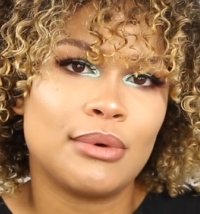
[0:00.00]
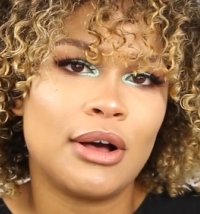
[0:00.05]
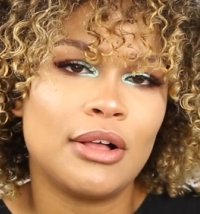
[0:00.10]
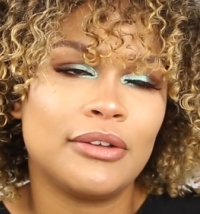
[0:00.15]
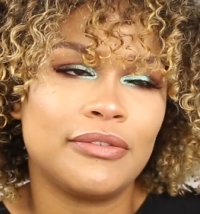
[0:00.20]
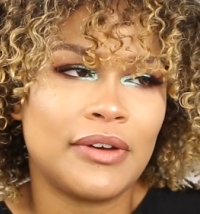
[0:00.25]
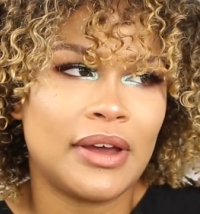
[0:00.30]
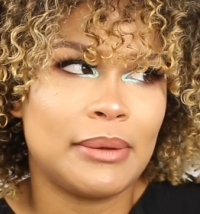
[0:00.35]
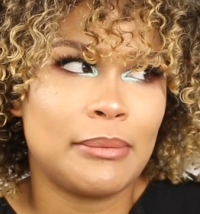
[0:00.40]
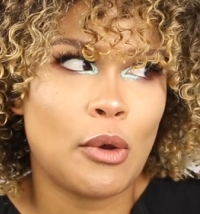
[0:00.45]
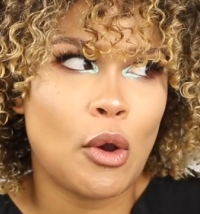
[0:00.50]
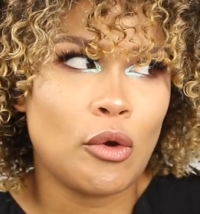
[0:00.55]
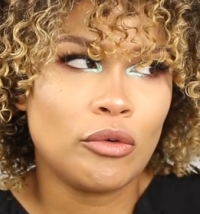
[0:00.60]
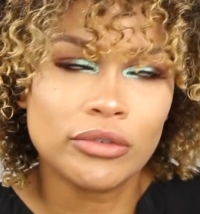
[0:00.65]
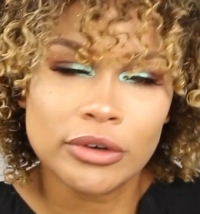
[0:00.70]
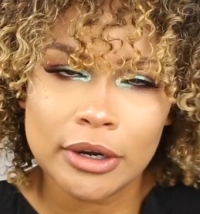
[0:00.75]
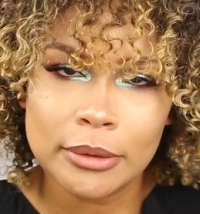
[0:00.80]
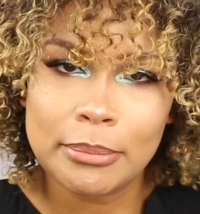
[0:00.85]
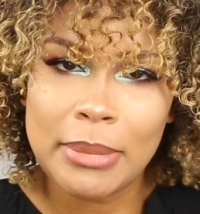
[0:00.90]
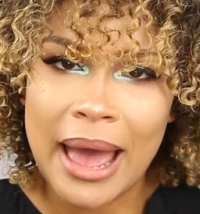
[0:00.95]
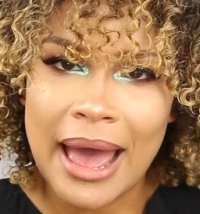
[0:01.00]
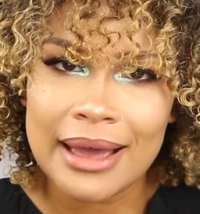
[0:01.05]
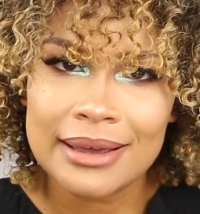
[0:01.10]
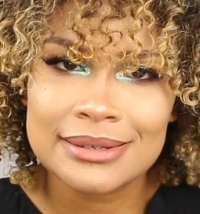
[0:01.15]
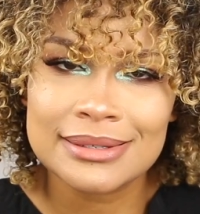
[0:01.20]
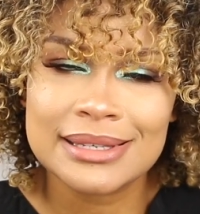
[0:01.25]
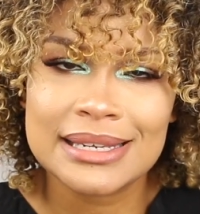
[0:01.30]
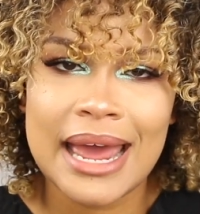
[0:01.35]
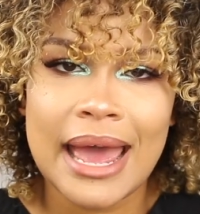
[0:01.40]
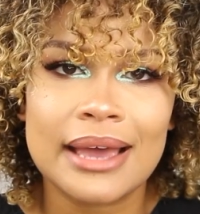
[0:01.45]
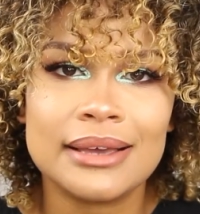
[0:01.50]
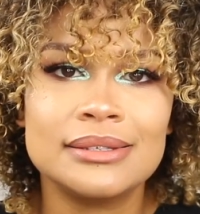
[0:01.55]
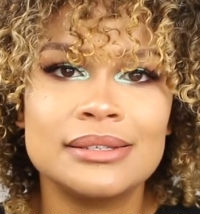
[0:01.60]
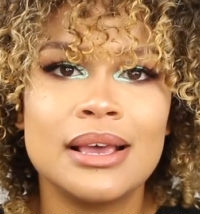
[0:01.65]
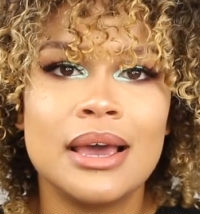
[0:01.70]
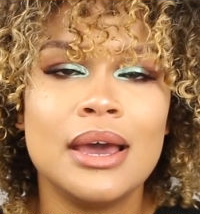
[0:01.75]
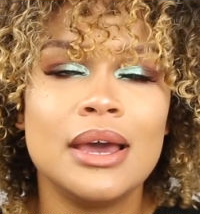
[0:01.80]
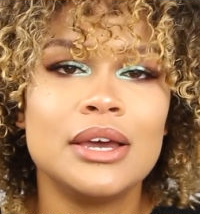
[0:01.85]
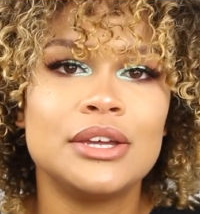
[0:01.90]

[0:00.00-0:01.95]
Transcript: well if I overpack snacks,